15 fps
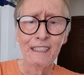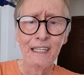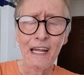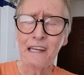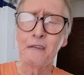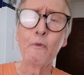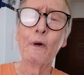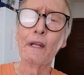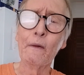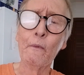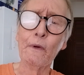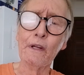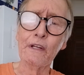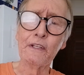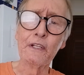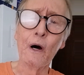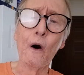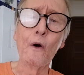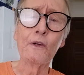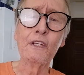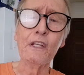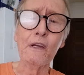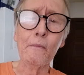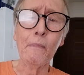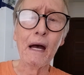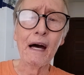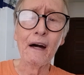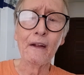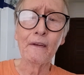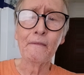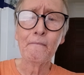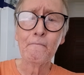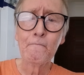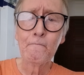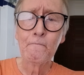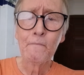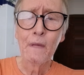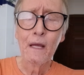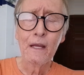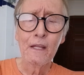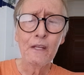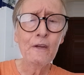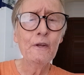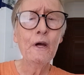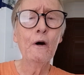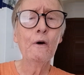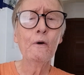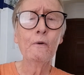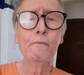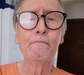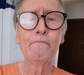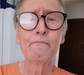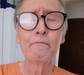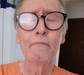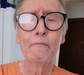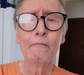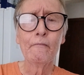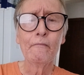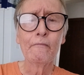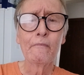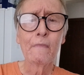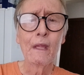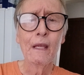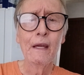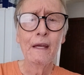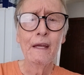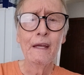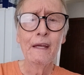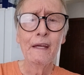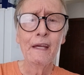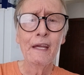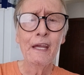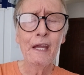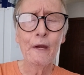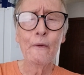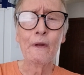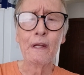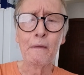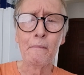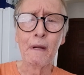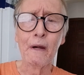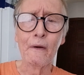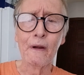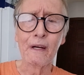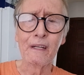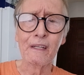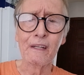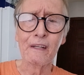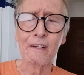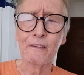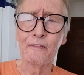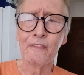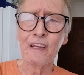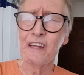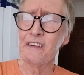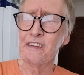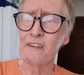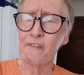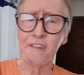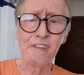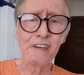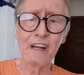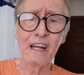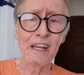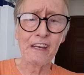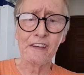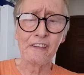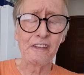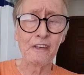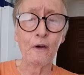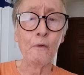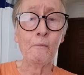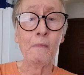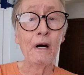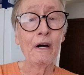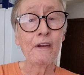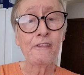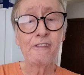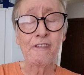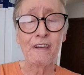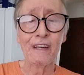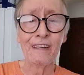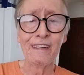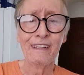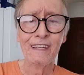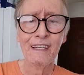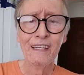that's what I wanted to talk to you about. You know, Here in America, things have changed so much, and